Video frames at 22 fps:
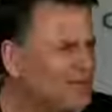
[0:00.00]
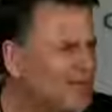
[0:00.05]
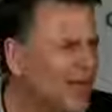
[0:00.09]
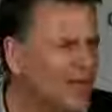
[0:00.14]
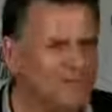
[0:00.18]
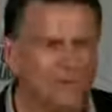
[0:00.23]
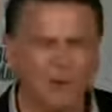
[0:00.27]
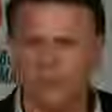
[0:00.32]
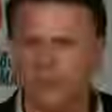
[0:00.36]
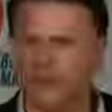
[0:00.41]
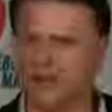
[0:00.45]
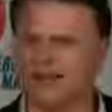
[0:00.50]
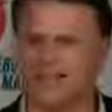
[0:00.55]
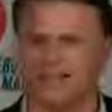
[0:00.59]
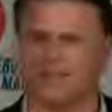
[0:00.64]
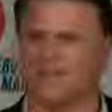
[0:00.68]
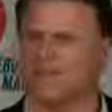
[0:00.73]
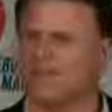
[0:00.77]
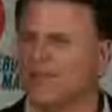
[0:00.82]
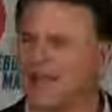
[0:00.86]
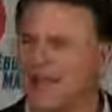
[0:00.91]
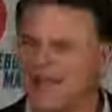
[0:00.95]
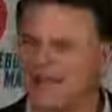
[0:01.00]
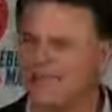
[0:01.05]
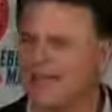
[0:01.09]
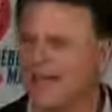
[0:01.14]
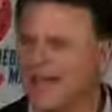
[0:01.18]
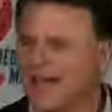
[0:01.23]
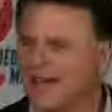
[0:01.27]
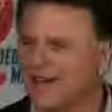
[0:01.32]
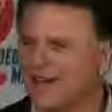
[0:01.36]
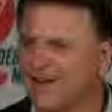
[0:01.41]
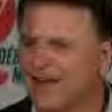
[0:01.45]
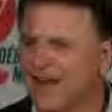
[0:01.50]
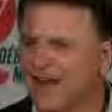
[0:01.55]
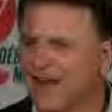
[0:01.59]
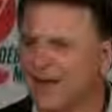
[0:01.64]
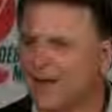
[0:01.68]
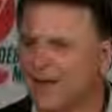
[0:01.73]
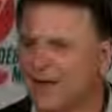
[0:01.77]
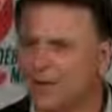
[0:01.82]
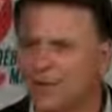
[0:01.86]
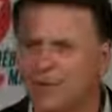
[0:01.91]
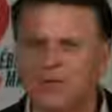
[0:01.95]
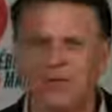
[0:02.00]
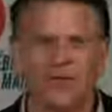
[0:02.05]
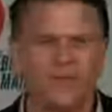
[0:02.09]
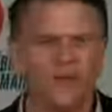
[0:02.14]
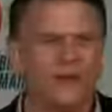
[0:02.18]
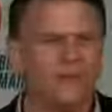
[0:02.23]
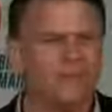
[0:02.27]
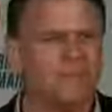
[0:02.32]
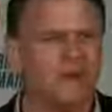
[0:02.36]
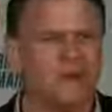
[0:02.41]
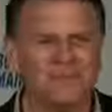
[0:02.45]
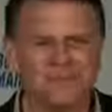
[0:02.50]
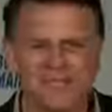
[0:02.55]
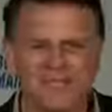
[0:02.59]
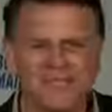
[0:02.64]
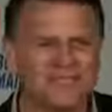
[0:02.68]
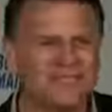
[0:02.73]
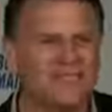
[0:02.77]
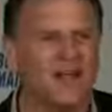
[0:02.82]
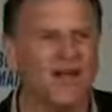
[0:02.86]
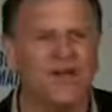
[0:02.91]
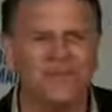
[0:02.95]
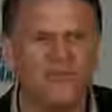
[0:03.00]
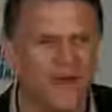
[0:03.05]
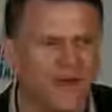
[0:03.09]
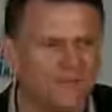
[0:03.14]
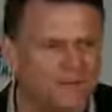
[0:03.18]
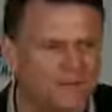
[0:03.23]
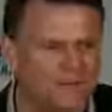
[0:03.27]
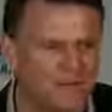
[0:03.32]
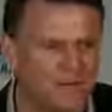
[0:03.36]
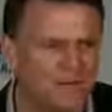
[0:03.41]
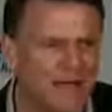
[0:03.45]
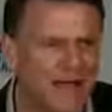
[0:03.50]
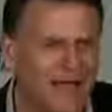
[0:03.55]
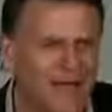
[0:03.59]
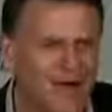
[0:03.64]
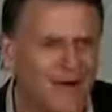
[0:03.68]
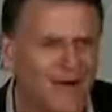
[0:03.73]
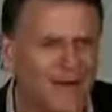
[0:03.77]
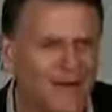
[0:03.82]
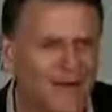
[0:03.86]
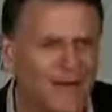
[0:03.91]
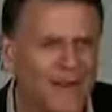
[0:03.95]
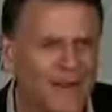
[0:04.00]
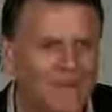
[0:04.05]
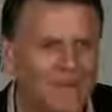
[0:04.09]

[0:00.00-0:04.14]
all the time. Nobody gets a flat tire now, and when you do, it pumps itself up somehow.